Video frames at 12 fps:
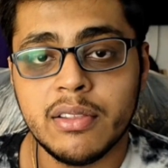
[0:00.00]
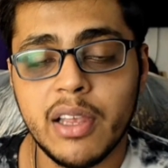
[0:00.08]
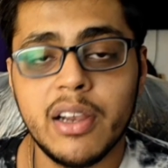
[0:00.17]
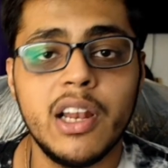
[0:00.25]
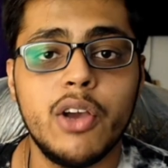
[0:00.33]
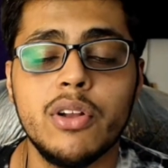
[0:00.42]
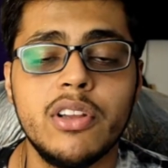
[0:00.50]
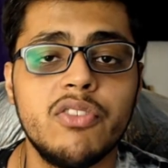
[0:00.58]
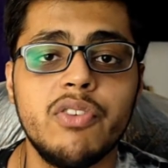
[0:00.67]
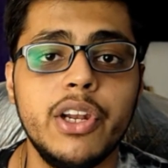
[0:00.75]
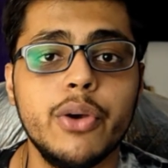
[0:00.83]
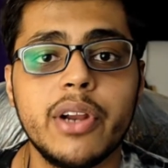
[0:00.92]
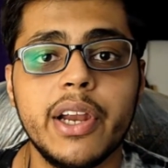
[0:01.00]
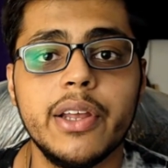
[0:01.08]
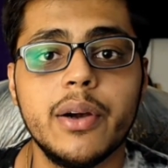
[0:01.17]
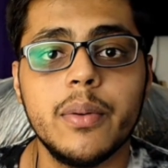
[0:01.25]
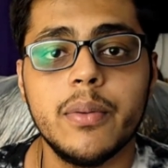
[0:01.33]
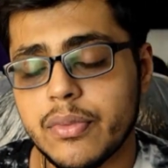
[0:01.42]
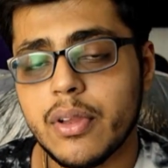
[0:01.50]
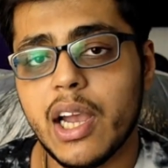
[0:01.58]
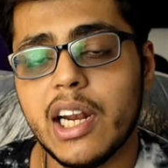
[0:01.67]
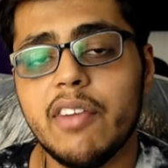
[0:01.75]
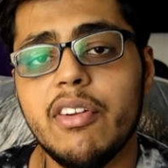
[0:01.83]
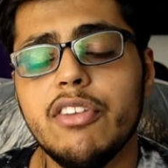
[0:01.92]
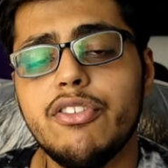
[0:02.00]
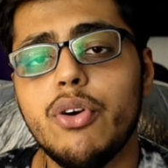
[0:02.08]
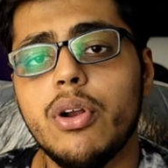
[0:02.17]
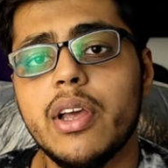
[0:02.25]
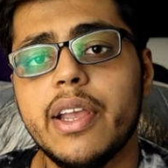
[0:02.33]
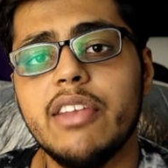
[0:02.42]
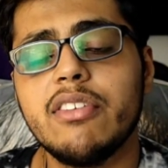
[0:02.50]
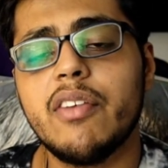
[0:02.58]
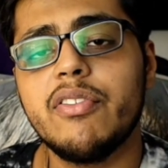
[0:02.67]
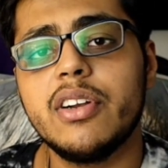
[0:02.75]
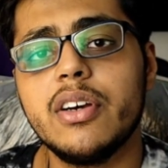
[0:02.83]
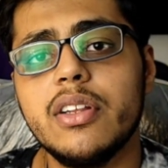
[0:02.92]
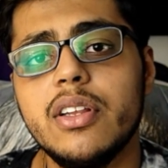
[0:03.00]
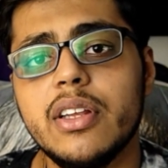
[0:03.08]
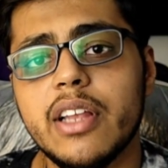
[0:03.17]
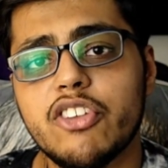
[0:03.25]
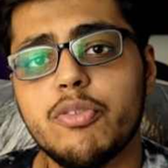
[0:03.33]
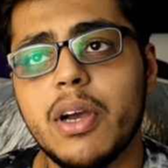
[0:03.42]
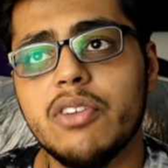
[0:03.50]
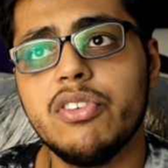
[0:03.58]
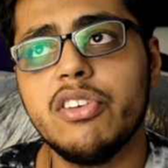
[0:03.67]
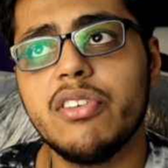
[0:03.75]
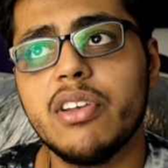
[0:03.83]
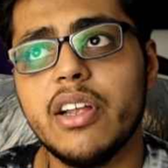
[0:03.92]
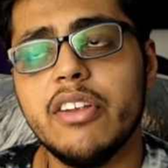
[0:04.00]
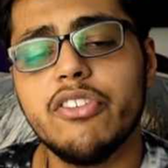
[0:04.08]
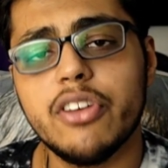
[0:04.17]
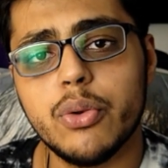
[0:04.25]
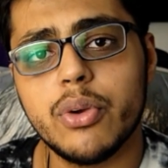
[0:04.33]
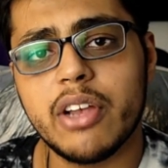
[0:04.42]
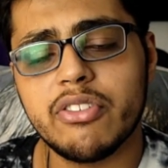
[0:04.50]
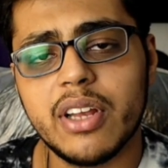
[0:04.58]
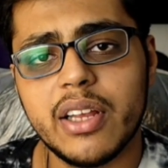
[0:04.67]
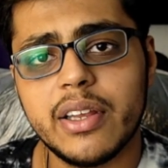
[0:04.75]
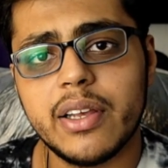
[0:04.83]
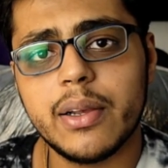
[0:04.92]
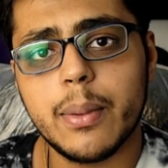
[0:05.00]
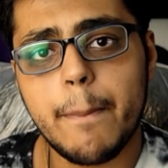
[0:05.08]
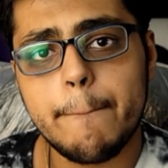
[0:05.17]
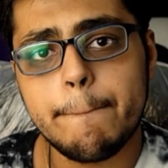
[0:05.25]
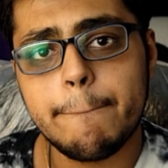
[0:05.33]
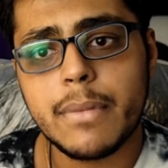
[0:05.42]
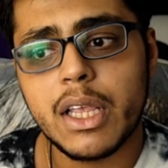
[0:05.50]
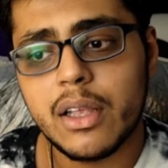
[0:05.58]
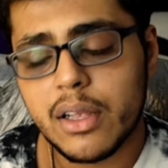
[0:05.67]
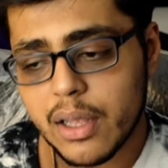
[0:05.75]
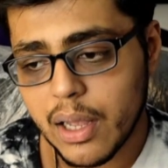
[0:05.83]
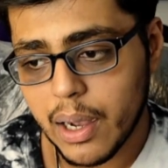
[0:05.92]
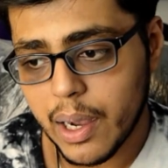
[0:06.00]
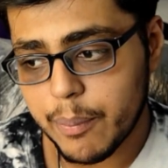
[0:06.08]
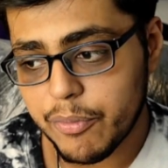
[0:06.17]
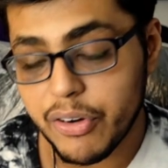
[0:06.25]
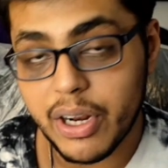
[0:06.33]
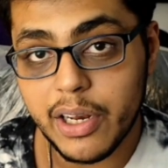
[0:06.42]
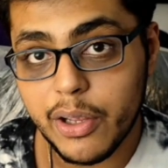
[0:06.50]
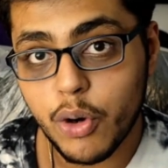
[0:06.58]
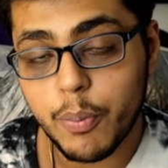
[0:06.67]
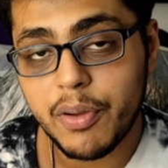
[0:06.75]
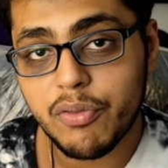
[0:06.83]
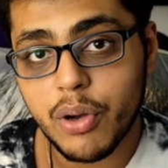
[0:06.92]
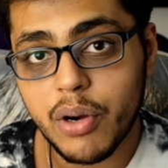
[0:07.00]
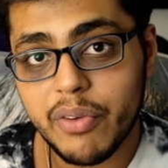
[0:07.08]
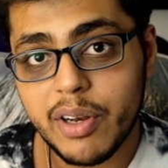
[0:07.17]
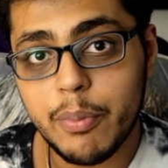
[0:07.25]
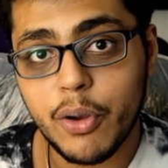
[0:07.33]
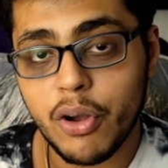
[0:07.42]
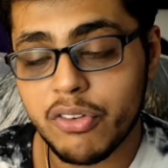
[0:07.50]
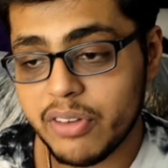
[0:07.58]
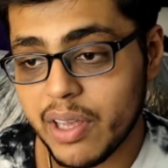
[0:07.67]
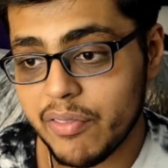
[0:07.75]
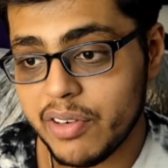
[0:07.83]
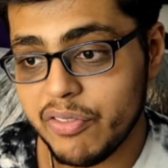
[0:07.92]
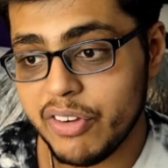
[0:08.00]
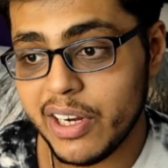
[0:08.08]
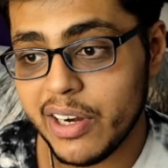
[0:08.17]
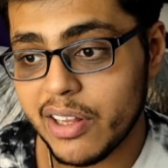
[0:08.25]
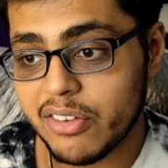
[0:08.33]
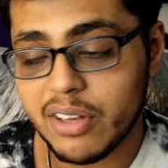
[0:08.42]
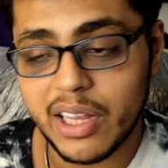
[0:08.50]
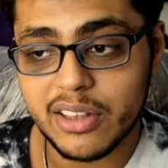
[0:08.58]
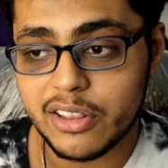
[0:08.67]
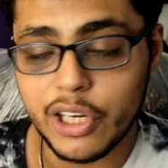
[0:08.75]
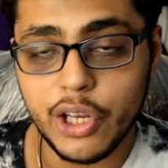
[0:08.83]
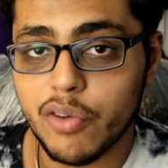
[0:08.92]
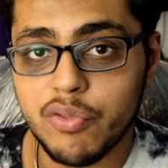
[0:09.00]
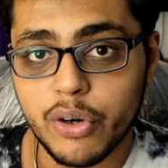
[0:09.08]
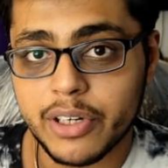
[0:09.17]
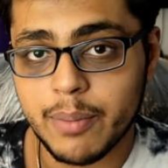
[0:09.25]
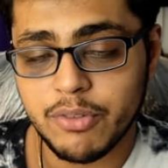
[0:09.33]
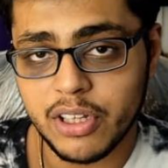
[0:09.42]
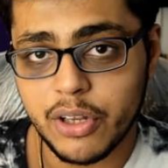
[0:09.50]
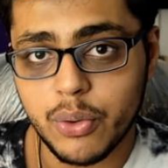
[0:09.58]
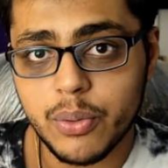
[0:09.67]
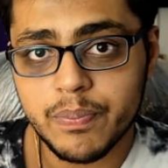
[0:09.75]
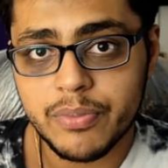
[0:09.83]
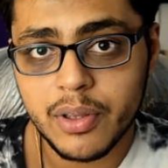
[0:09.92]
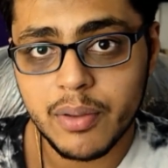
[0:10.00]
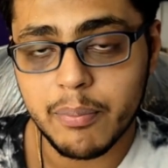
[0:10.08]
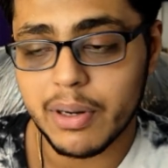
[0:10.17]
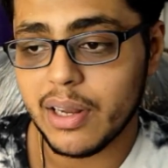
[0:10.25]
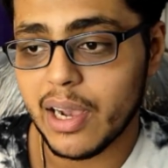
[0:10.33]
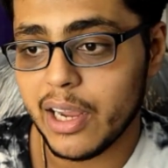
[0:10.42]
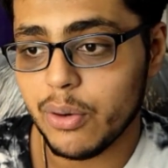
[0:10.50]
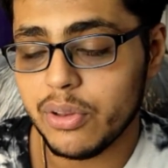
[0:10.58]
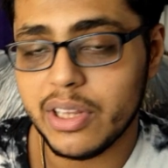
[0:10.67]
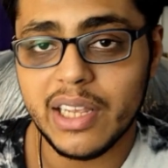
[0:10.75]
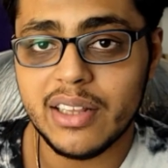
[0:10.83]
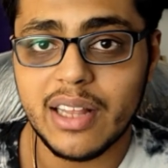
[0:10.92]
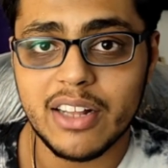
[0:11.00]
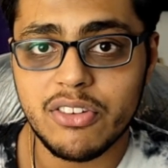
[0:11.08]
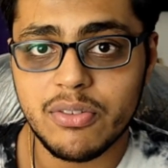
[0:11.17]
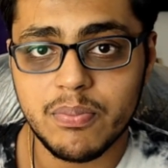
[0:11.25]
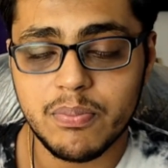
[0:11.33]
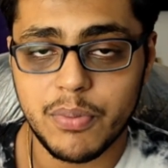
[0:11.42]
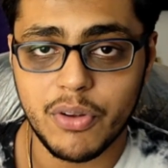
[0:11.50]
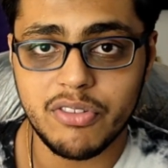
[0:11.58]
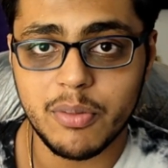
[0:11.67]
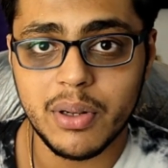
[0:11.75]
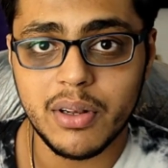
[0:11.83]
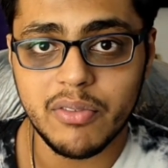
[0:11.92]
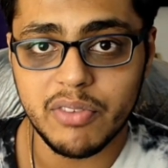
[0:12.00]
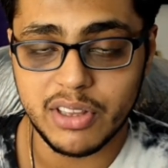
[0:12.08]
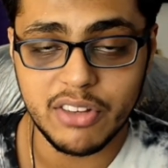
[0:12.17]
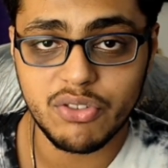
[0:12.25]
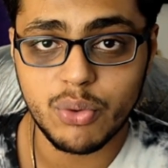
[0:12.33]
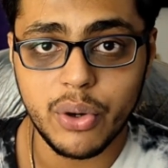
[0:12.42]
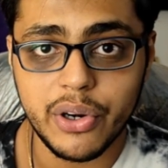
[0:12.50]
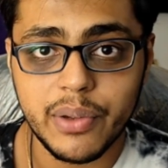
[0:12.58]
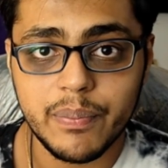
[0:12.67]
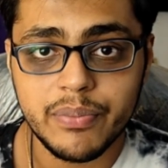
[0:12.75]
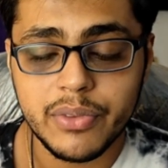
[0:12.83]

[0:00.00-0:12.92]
then click on this video right here. And I will see you all again after the next match is against Newcastle, I think. I'm really hoping for a win, because they have defeated us like 3 or 4 times in a row. But I don't think that's possible with this squad.